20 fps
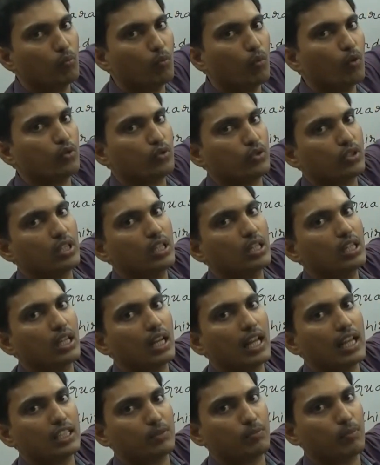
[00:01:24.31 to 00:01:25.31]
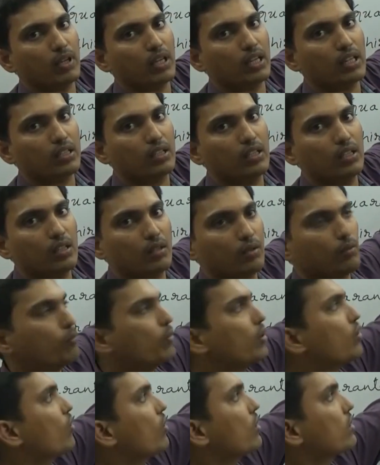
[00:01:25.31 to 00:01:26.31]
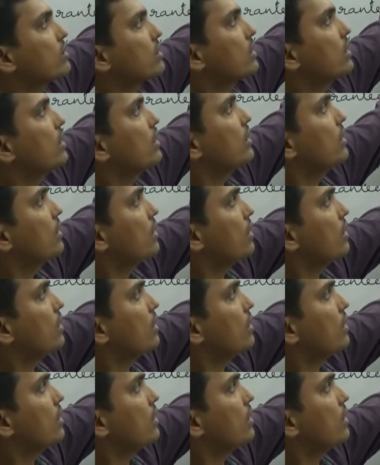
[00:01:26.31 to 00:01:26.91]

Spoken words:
most critical aspect because